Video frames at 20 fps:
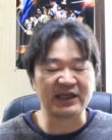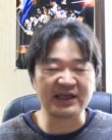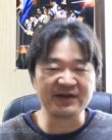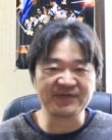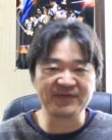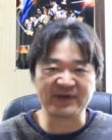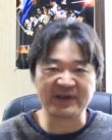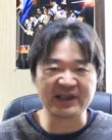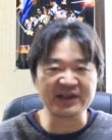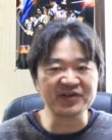
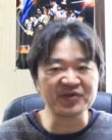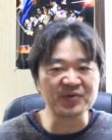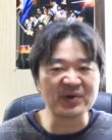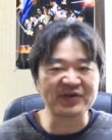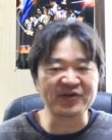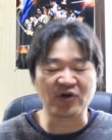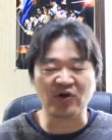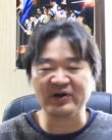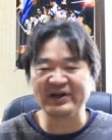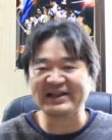if it
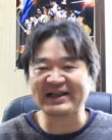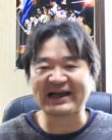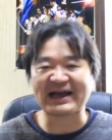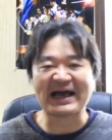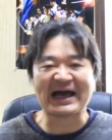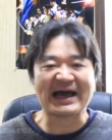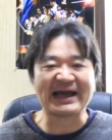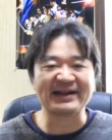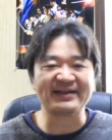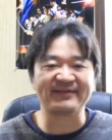was only like
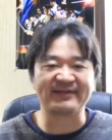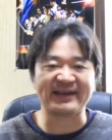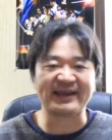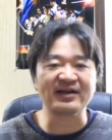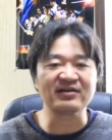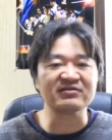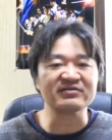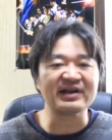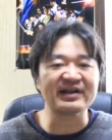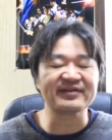high
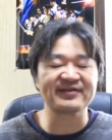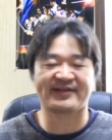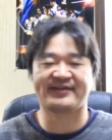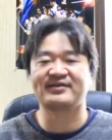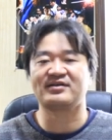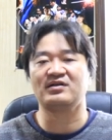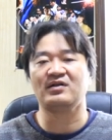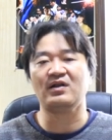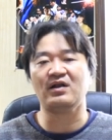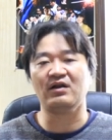secret
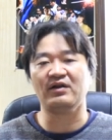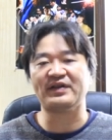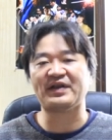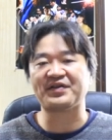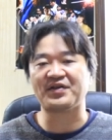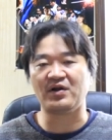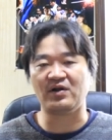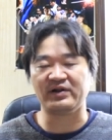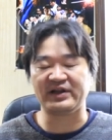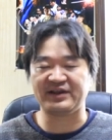scroll
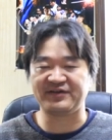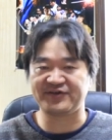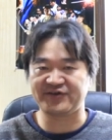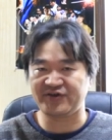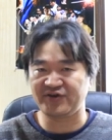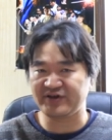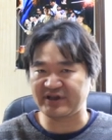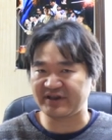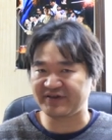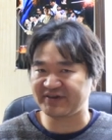that only
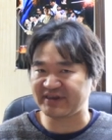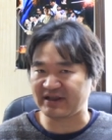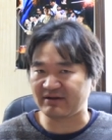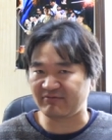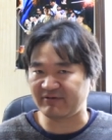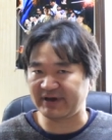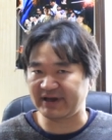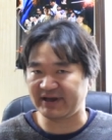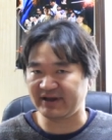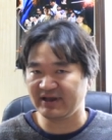students can
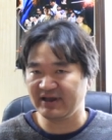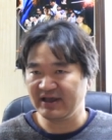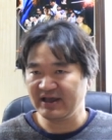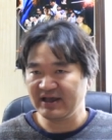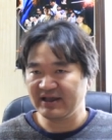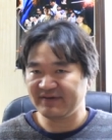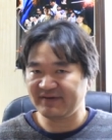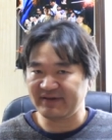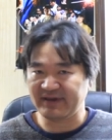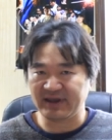read,
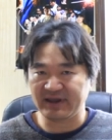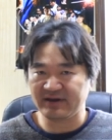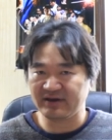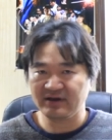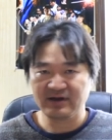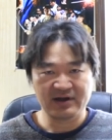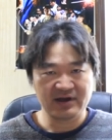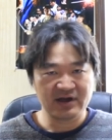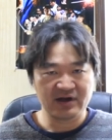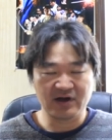then
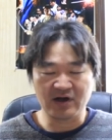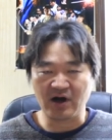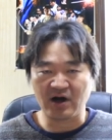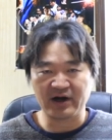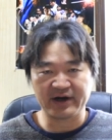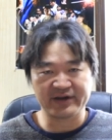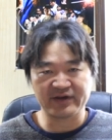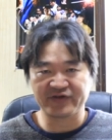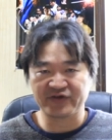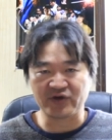
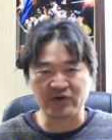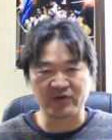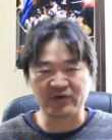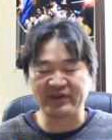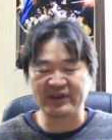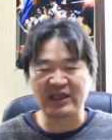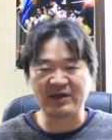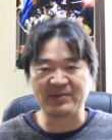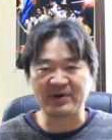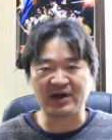Going the would
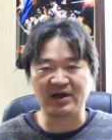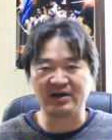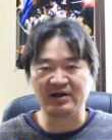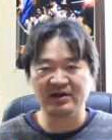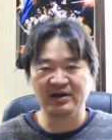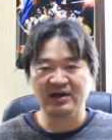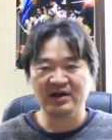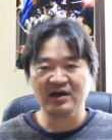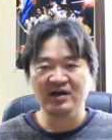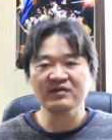never
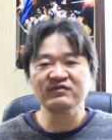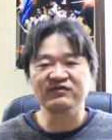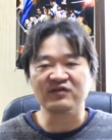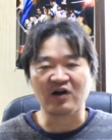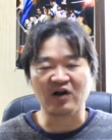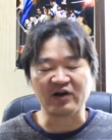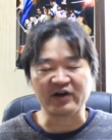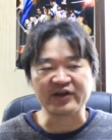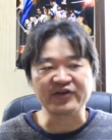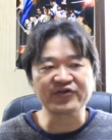
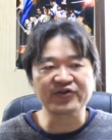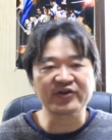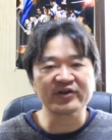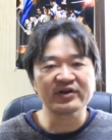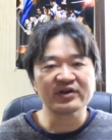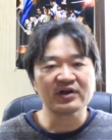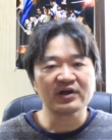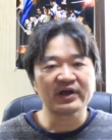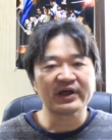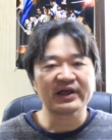flourish
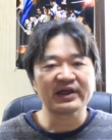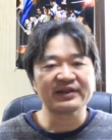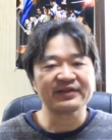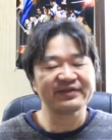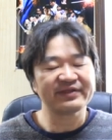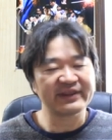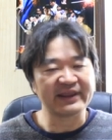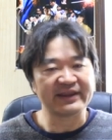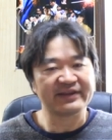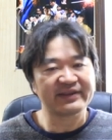
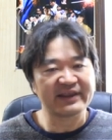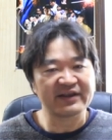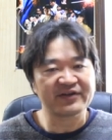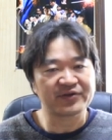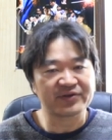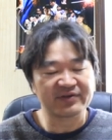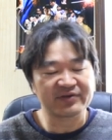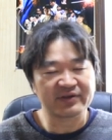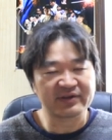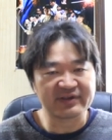in
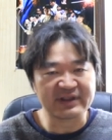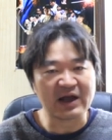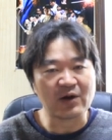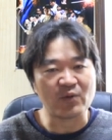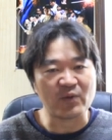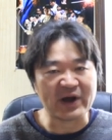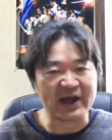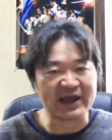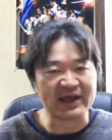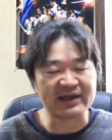this
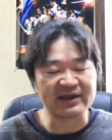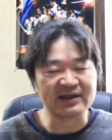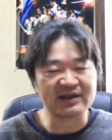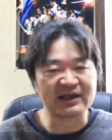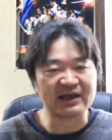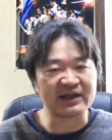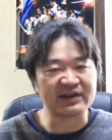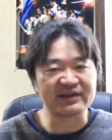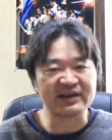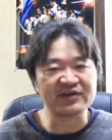that way,
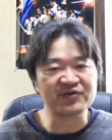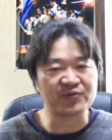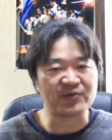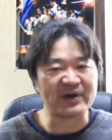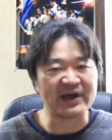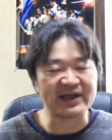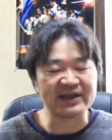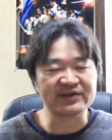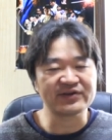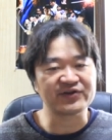uh, this
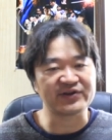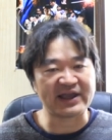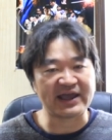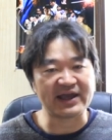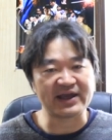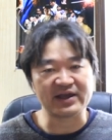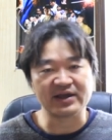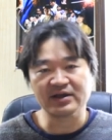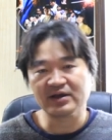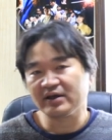way
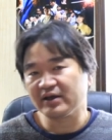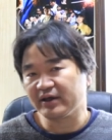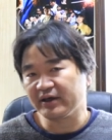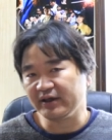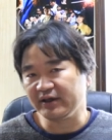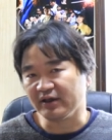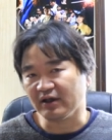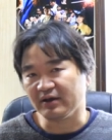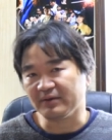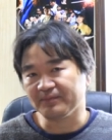today
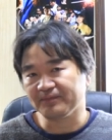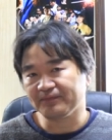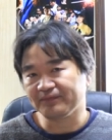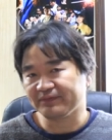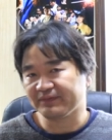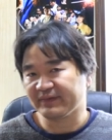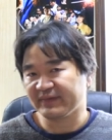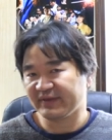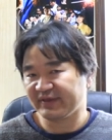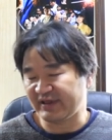you know,
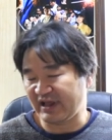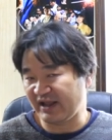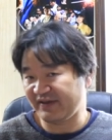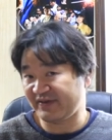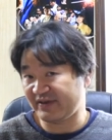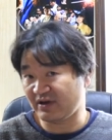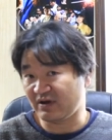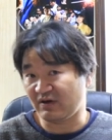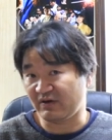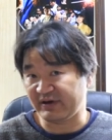
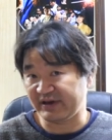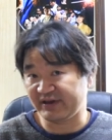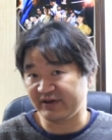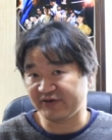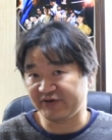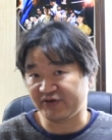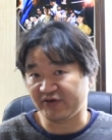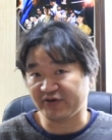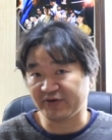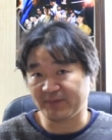that's the goal in Goring
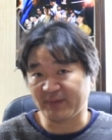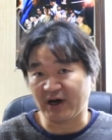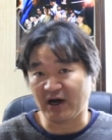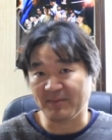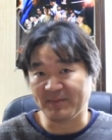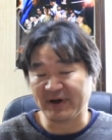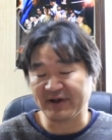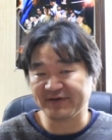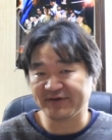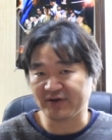Musho's
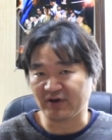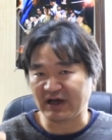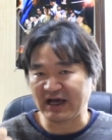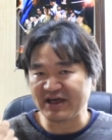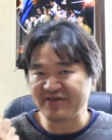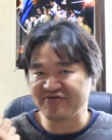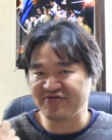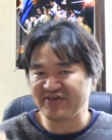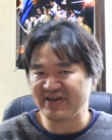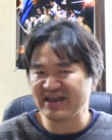purpose. So
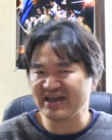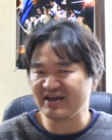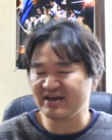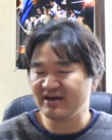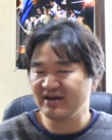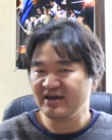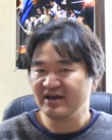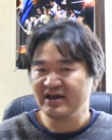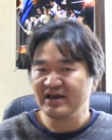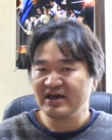I think